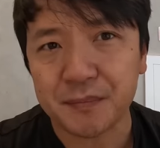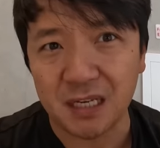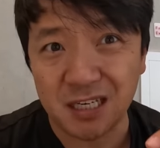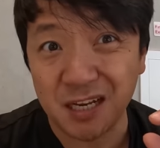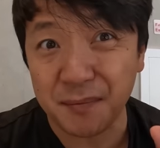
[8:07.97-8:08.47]

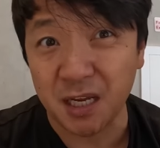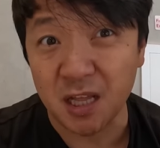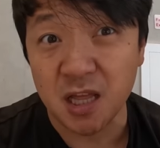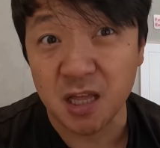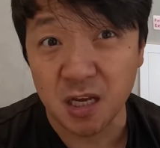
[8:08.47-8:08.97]
It's hitting me a
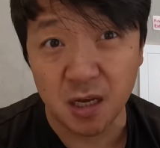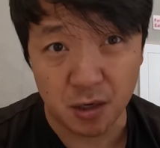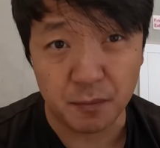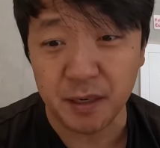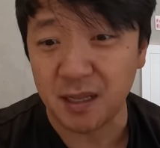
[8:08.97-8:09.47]

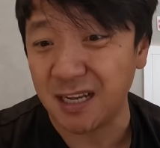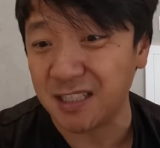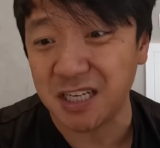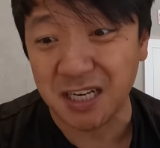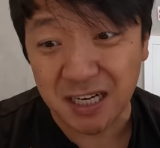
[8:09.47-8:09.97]
little bit, like
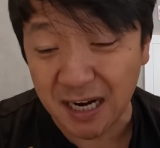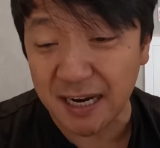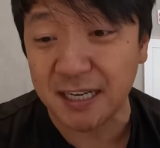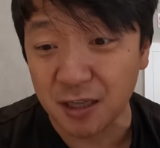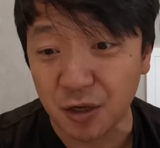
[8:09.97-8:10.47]
a
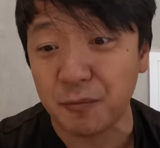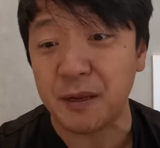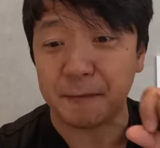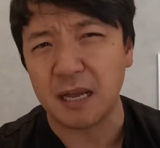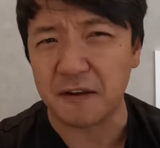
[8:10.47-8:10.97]
tiny little
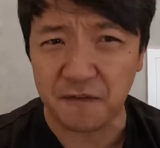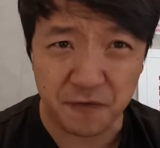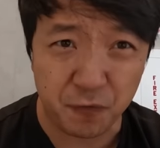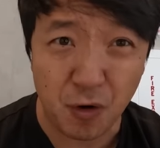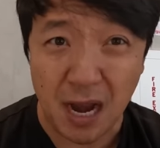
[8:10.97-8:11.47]
bit, like a
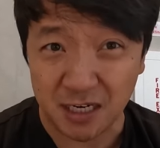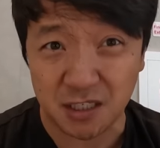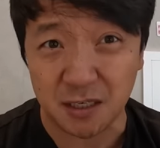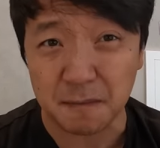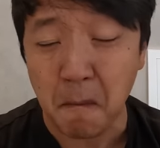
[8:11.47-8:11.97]

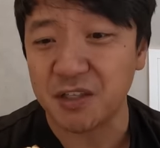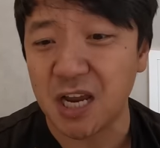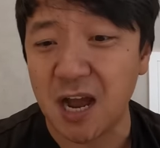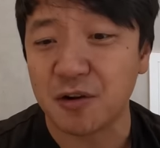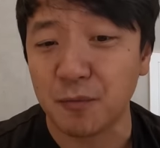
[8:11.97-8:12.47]
fraction of a
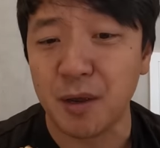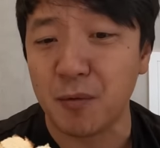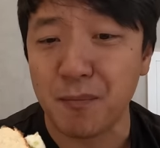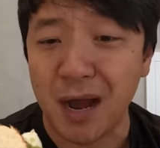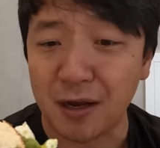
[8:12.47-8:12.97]
Taco
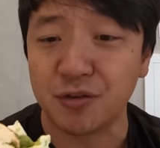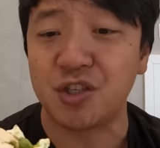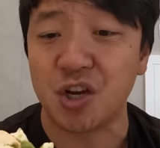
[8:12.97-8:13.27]
Bell mild